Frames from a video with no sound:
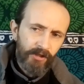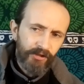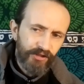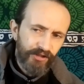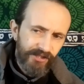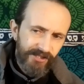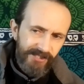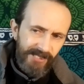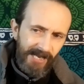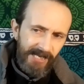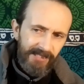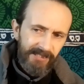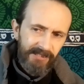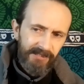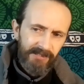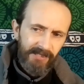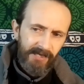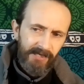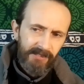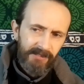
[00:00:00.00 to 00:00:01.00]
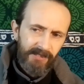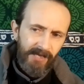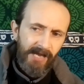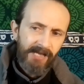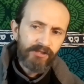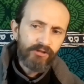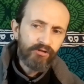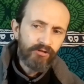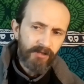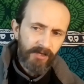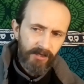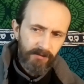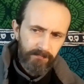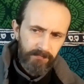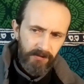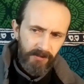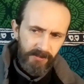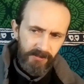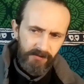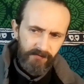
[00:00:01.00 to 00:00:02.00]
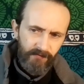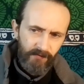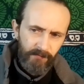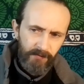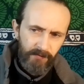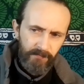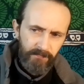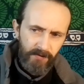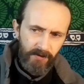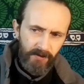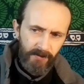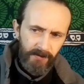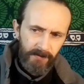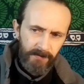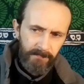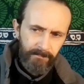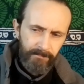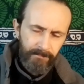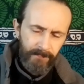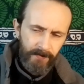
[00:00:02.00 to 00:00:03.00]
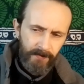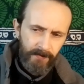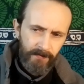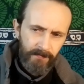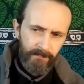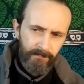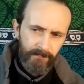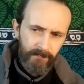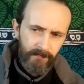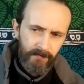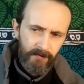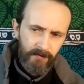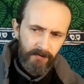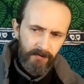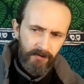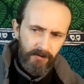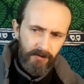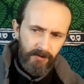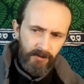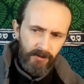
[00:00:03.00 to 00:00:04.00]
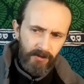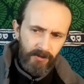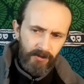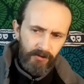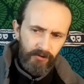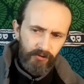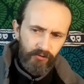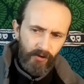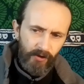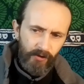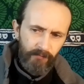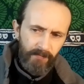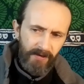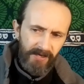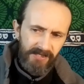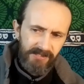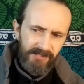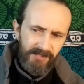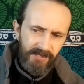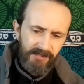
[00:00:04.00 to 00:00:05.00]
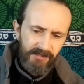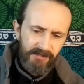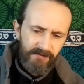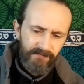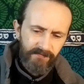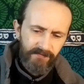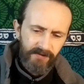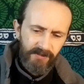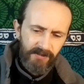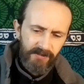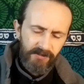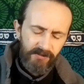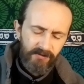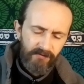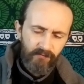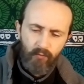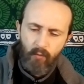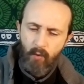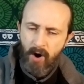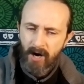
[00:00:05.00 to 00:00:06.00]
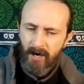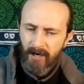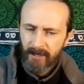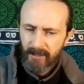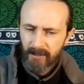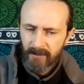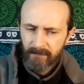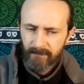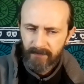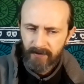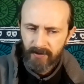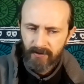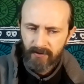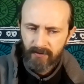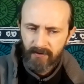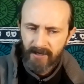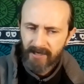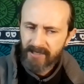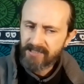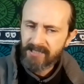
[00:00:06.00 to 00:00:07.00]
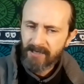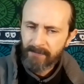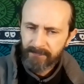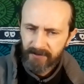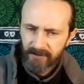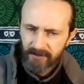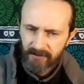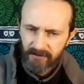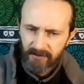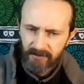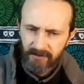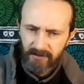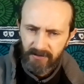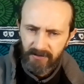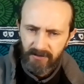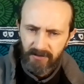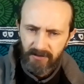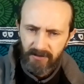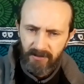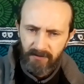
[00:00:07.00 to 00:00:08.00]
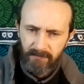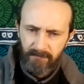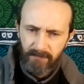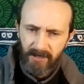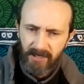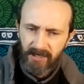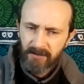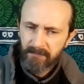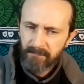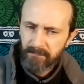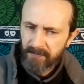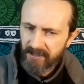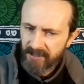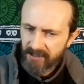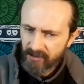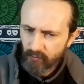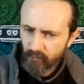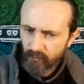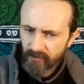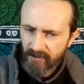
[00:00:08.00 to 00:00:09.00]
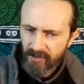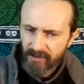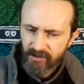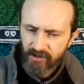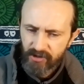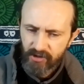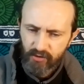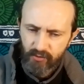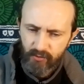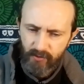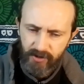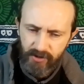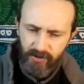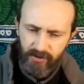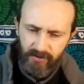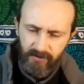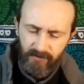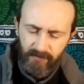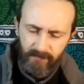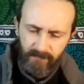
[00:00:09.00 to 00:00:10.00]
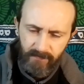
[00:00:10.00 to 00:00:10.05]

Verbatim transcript: understanding that has to take place from your part, you know, trying to make sense of things, of why, you know, accepting, making peace with a situation.